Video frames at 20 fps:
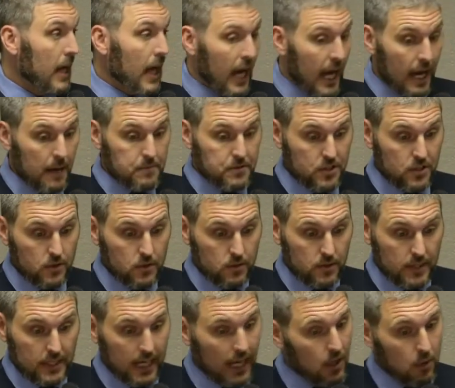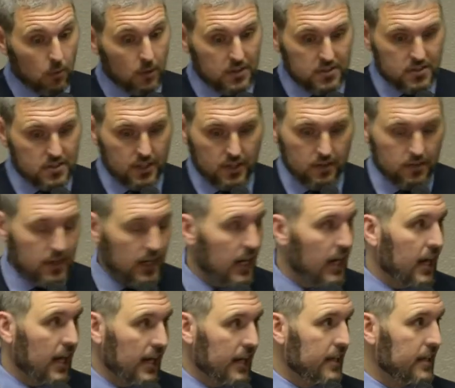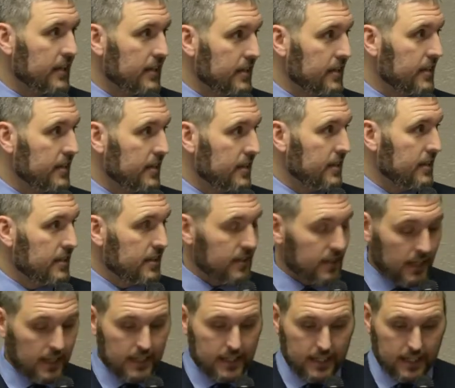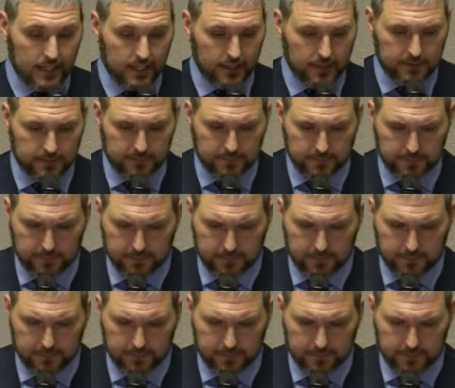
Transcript: Absolutely. I don't want to see you die like that.